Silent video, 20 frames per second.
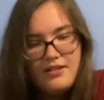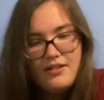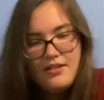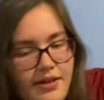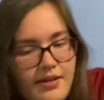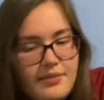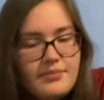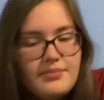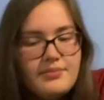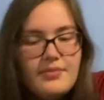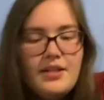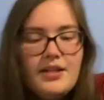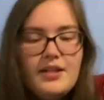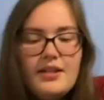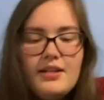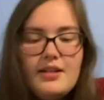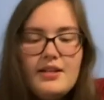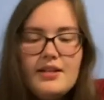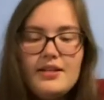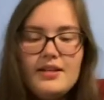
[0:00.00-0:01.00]

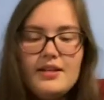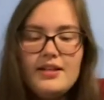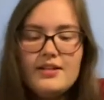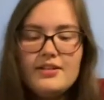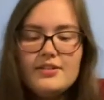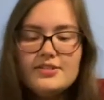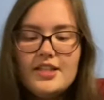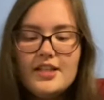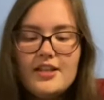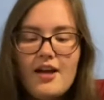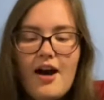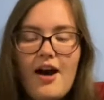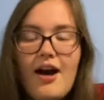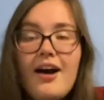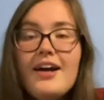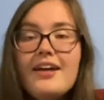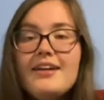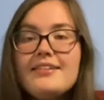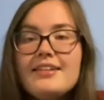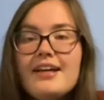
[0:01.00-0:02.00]
It looks like
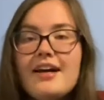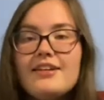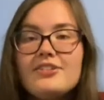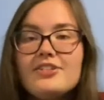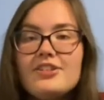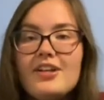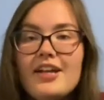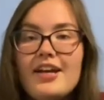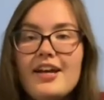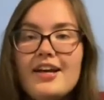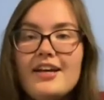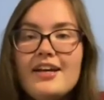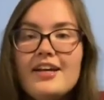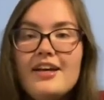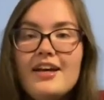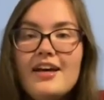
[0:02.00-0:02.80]
eyes, actually.